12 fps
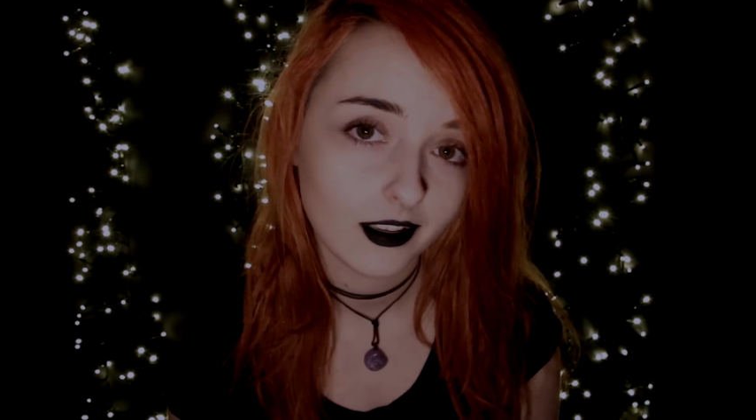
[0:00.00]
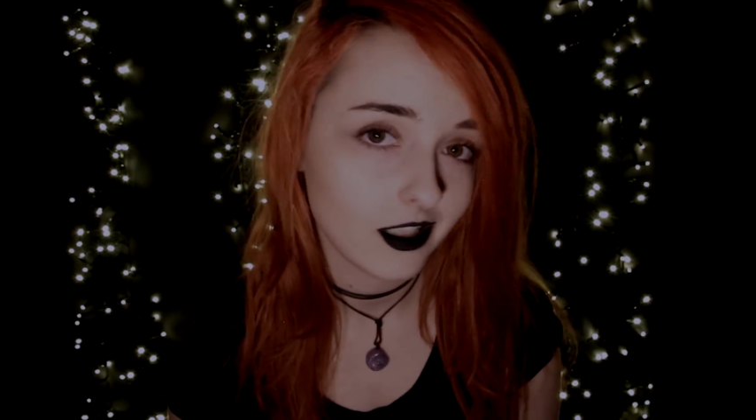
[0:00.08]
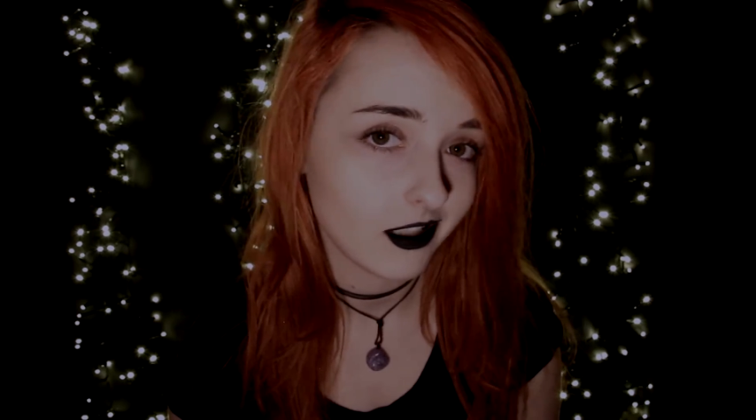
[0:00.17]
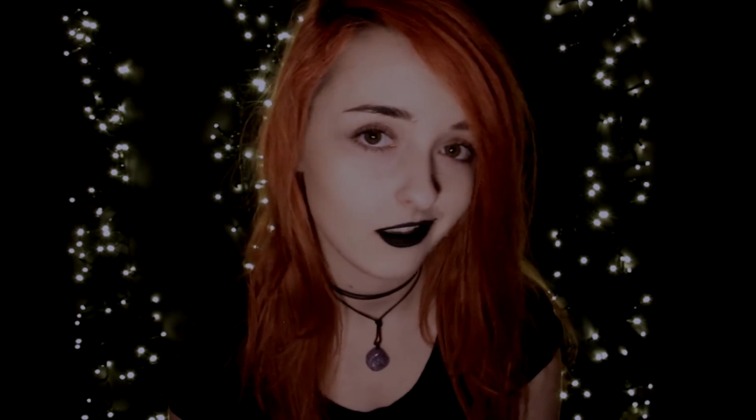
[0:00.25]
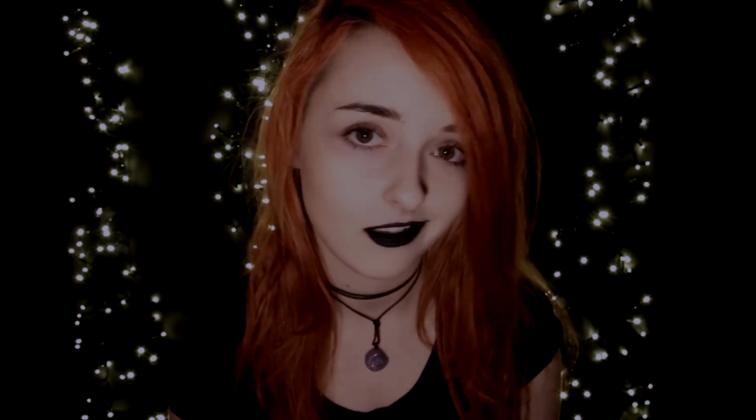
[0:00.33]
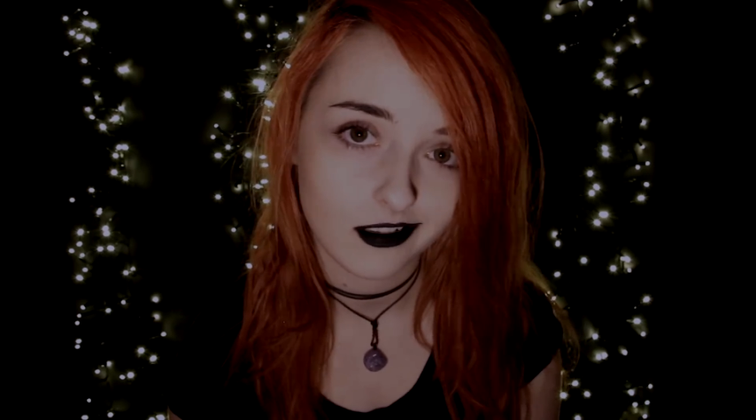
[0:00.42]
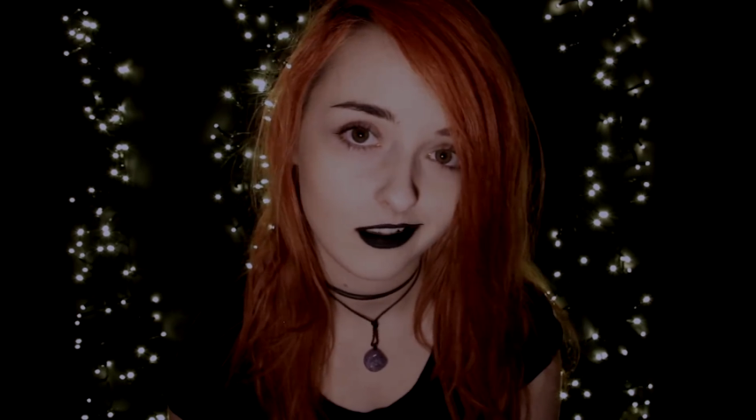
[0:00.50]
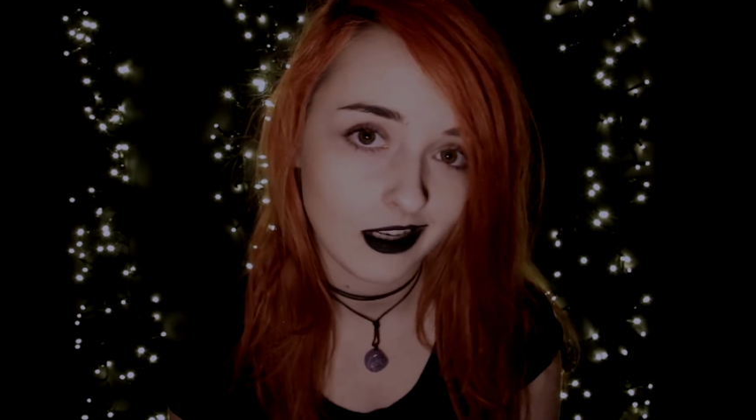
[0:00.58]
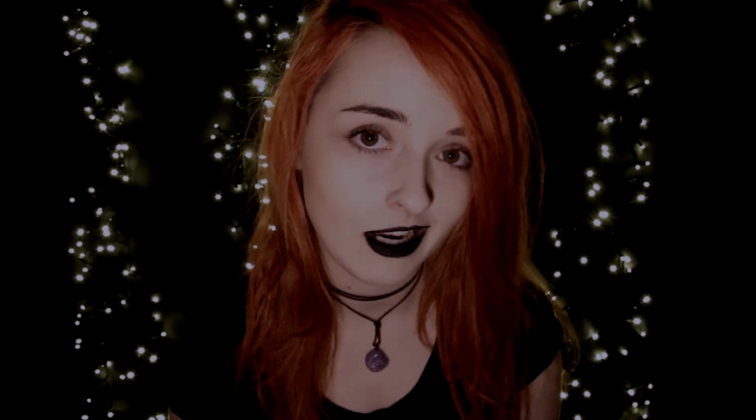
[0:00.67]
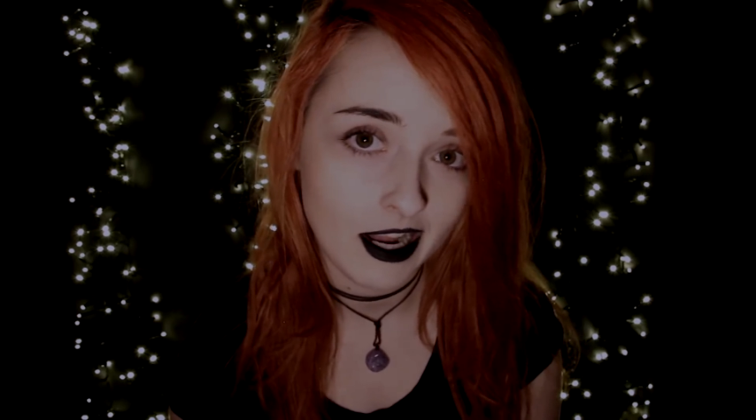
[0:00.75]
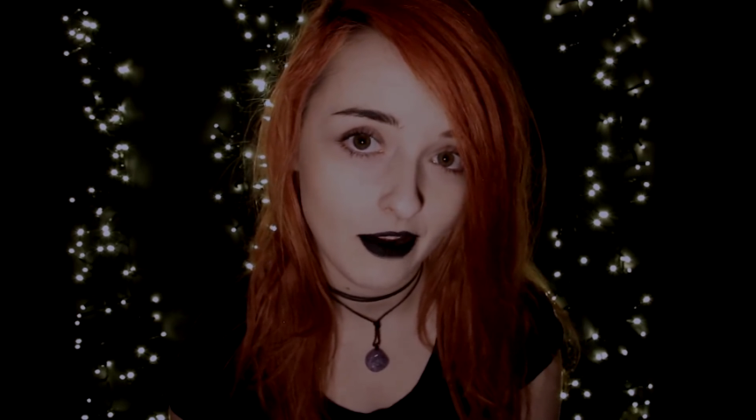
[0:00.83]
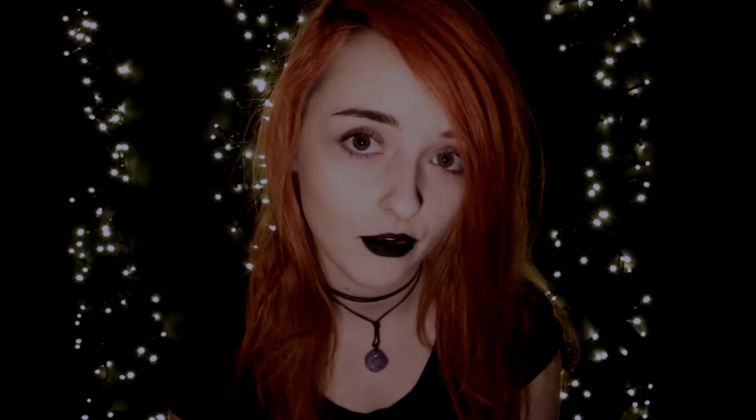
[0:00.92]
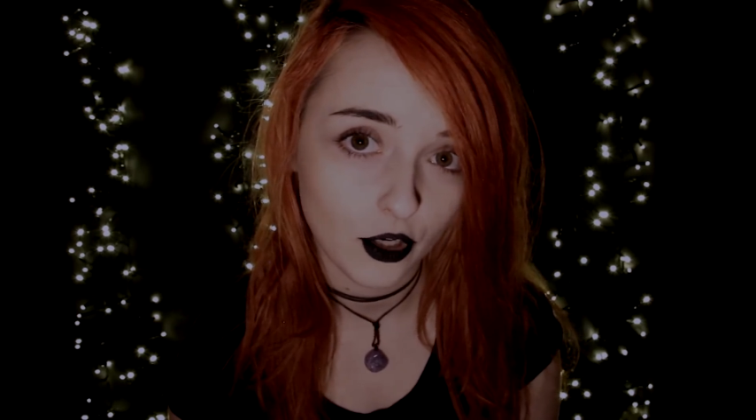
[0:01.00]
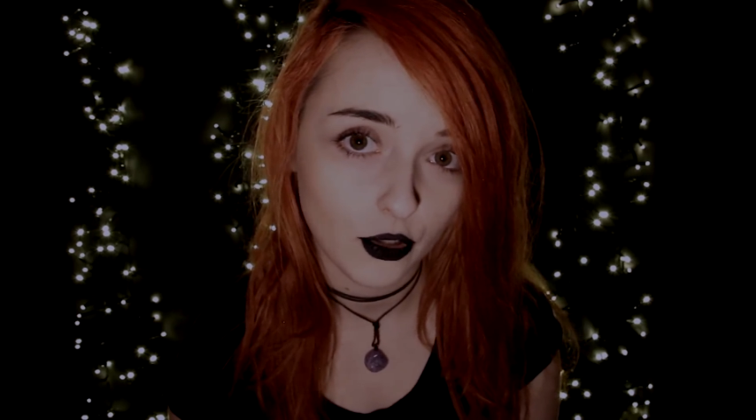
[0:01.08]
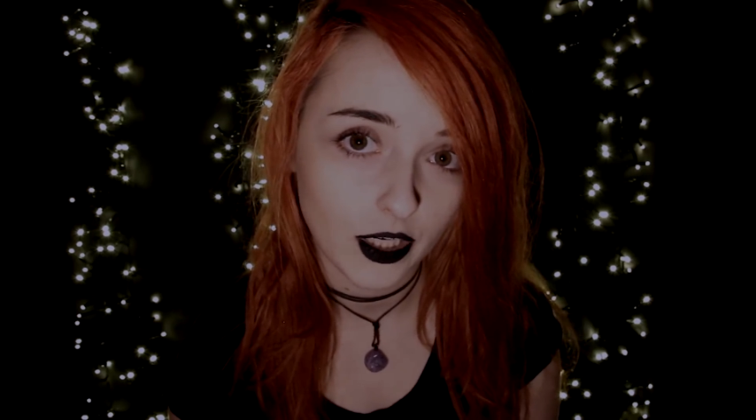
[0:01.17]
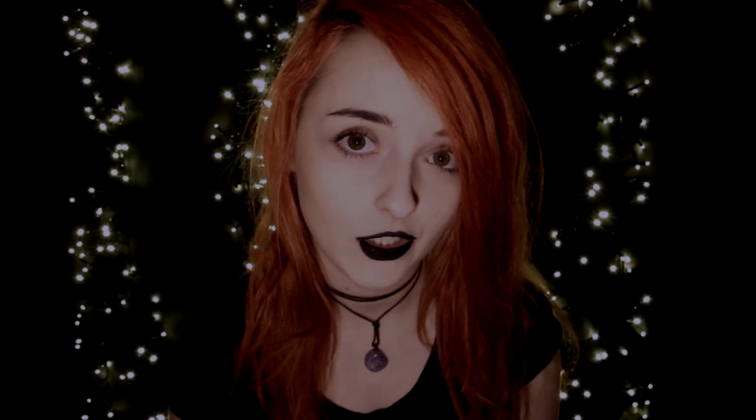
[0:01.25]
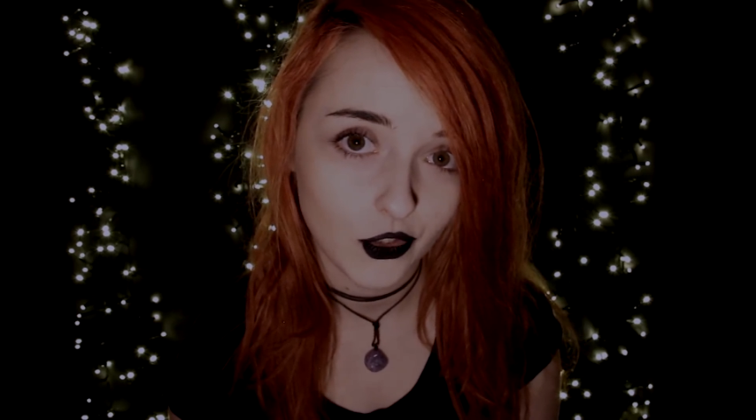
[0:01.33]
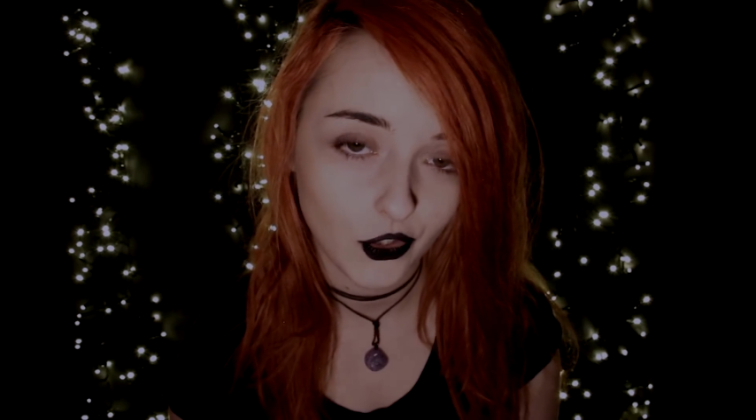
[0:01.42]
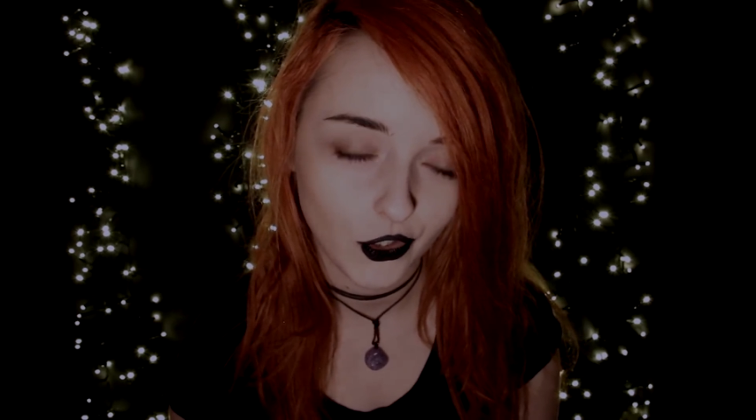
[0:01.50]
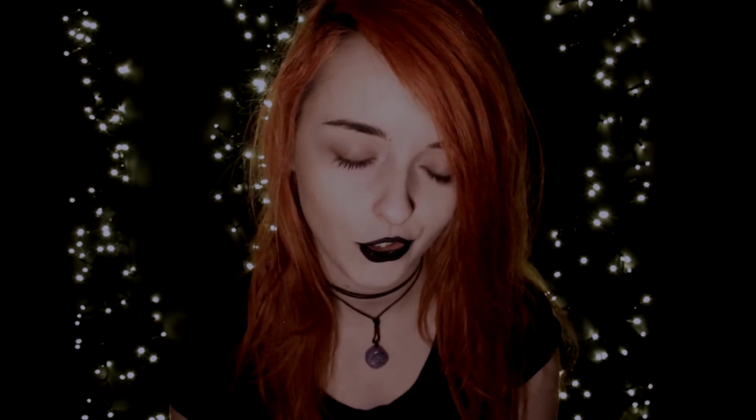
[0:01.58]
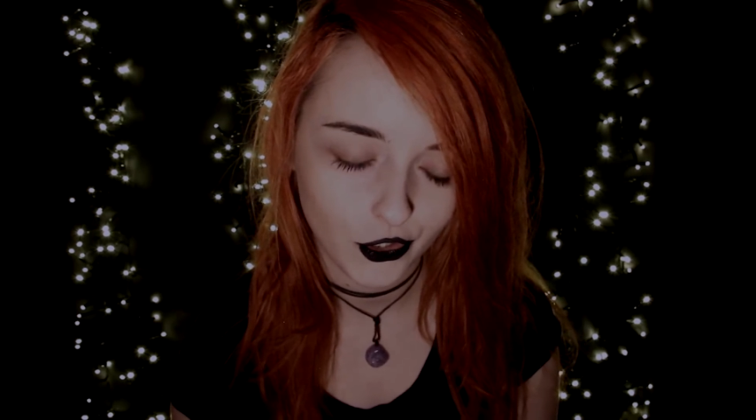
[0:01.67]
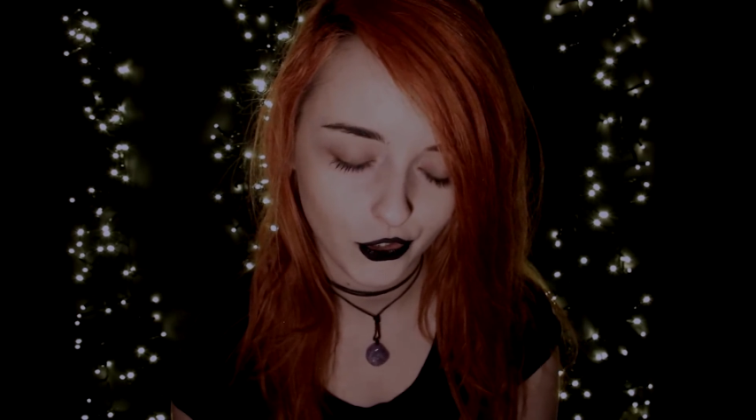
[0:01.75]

and never return.